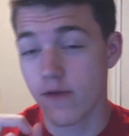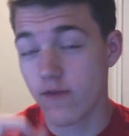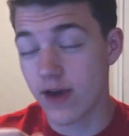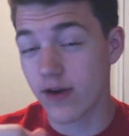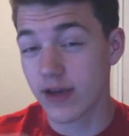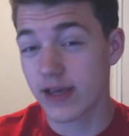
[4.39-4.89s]

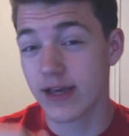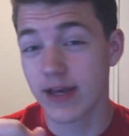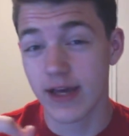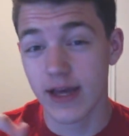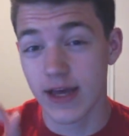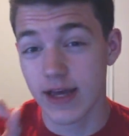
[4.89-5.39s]
very
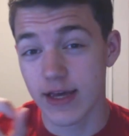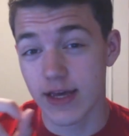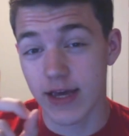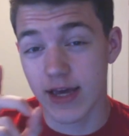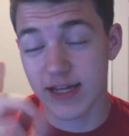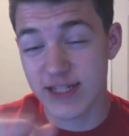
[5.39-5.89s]

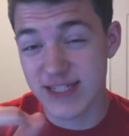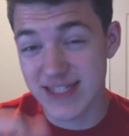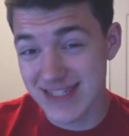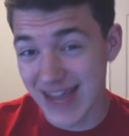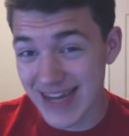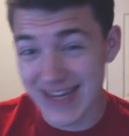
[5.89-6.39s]

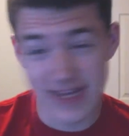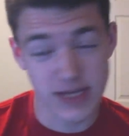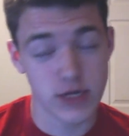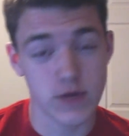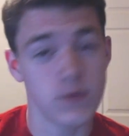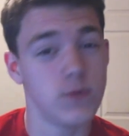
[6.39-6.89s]

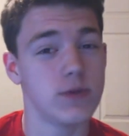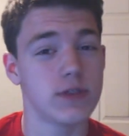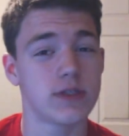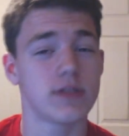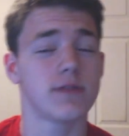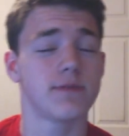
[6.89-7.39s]
exciting
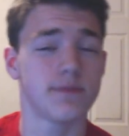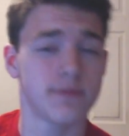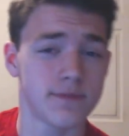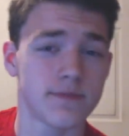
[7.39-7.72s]
news.